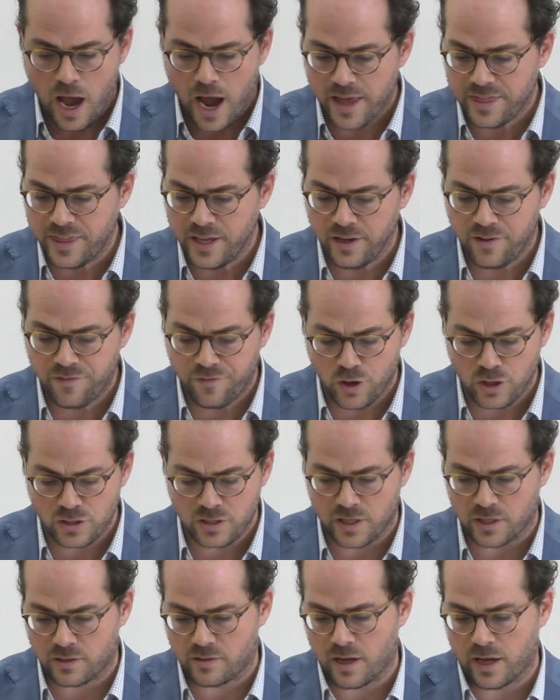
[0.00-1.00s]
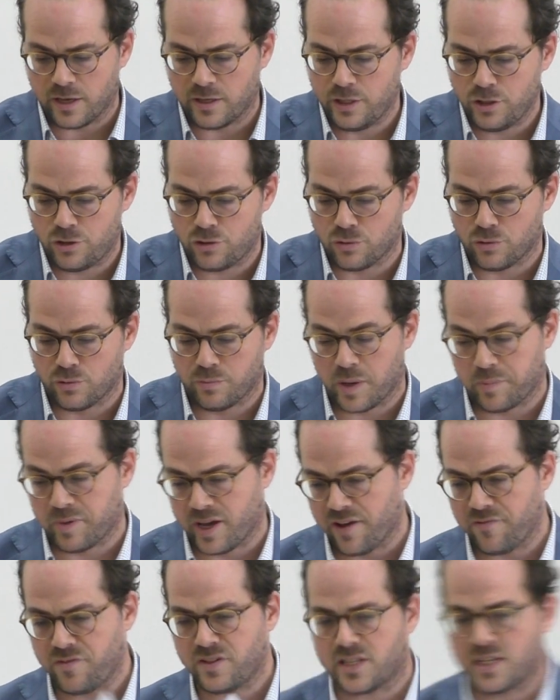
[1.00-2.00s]
I think first that I need to
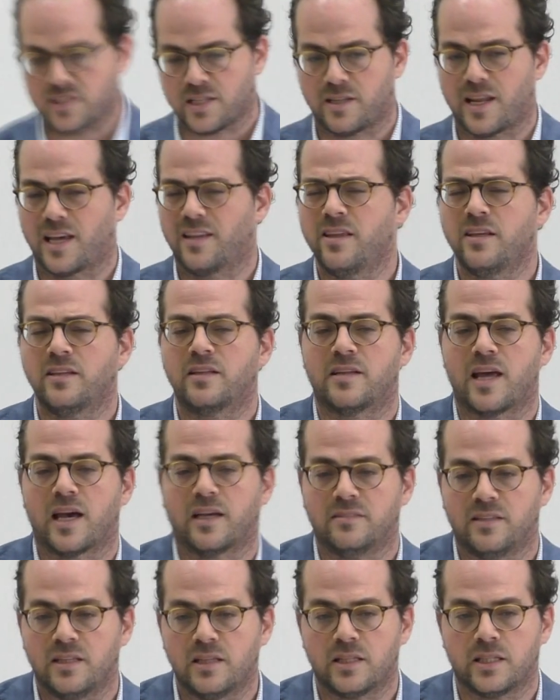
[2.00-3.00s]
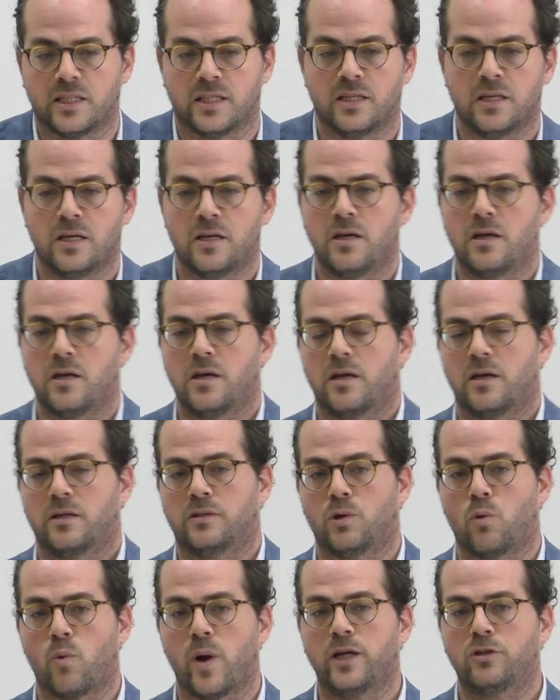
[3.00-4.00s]
maybe emphasize that I think that ideally
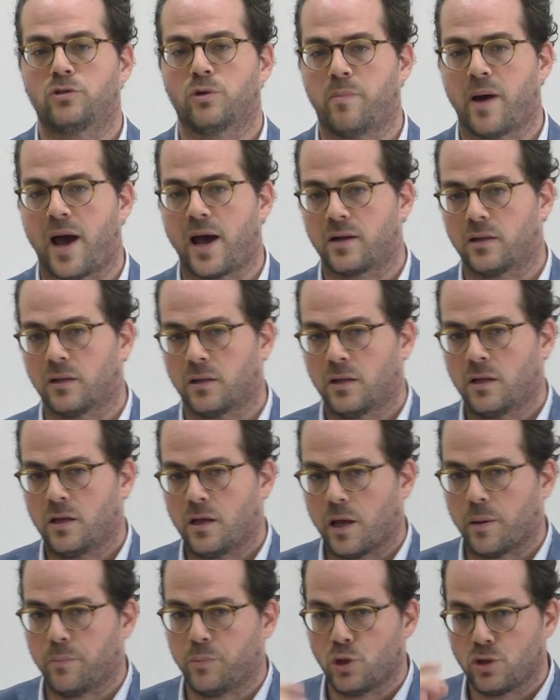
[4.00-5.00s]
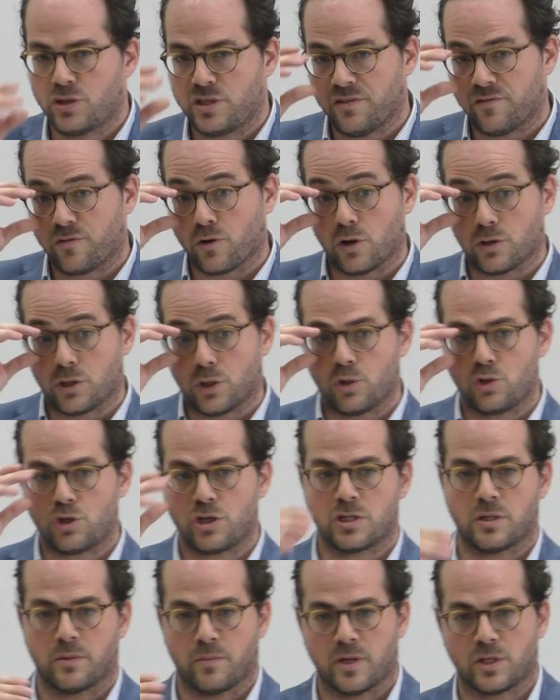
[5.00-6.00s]
the way to battle abusive
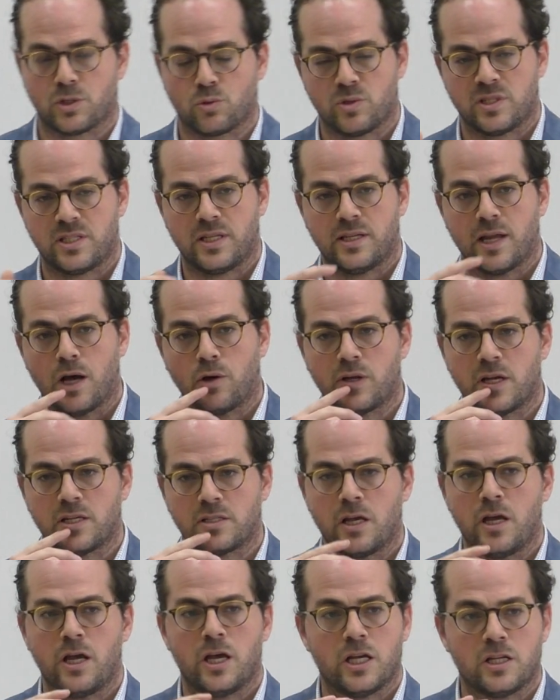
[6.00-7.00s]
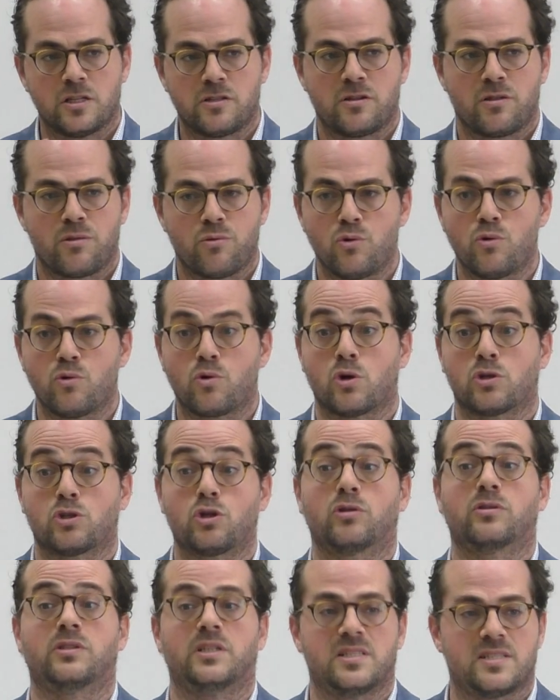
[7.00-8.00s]
constitutionalism, as we see nowadays, is through
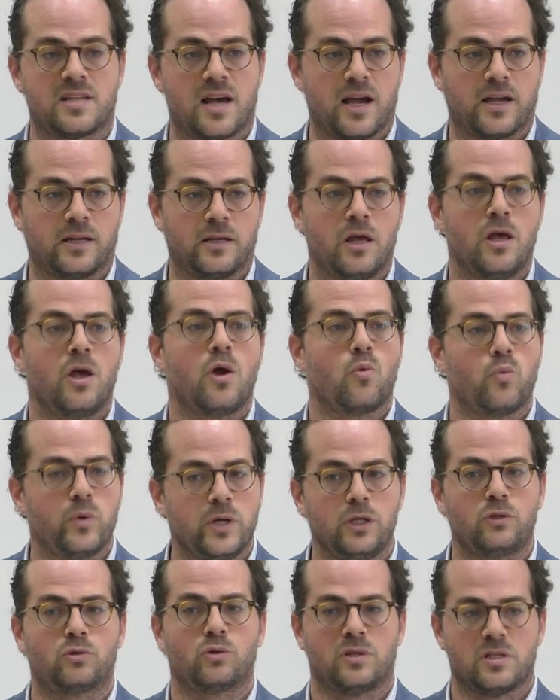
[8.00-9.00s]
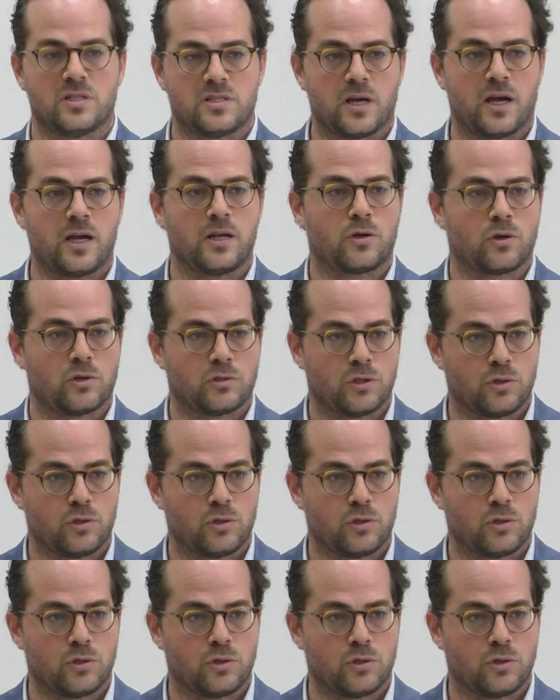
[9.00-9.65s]
constitutional design. We need to design